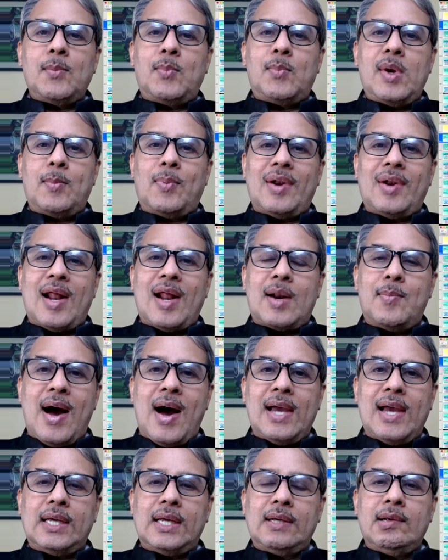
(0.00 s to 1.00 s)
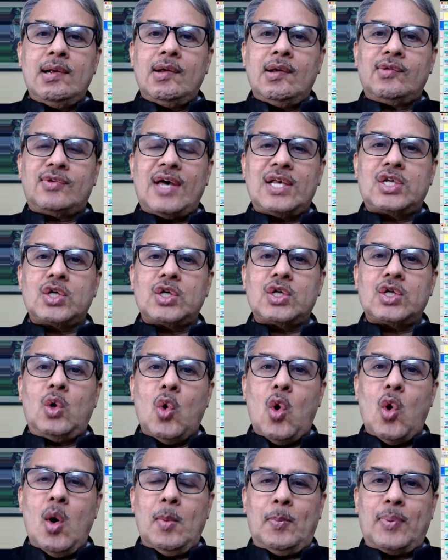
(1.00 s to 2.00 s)
people are buying such
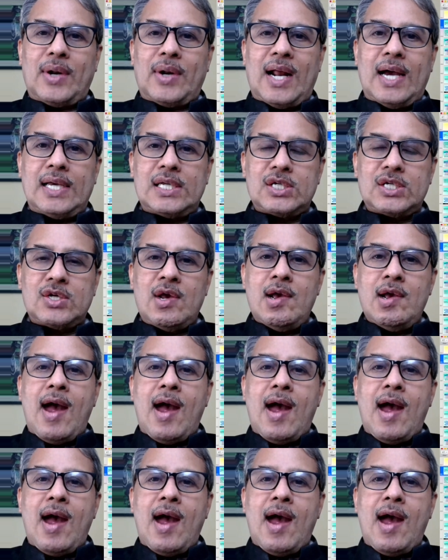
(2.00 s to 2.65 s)
low priced